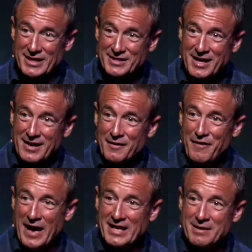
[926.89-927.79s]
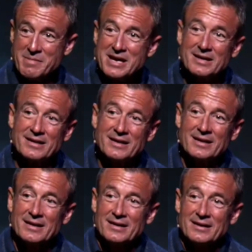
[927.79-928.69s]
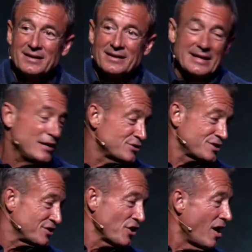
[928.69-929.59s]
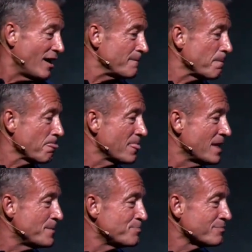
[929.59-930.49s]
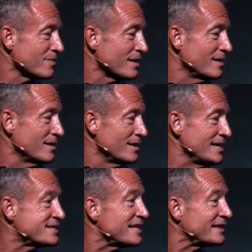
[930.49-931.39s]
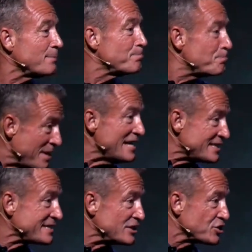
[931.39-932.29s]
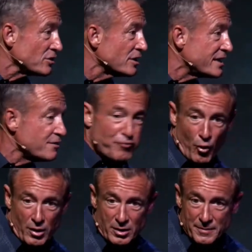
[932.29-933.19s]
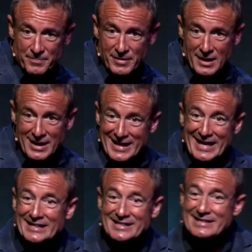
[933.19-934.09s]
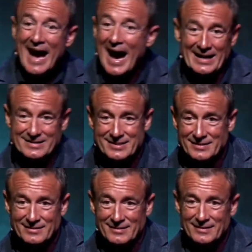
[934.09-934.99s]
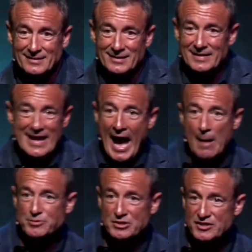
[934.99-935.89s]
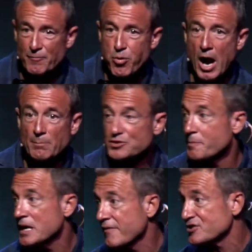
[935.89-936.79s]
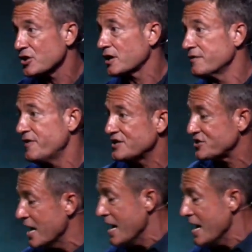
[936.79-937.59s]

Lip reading: and he's finding me. And here's the thought, is that the peace that you're looking for, it's not in the absence of problems. Many of us are convinced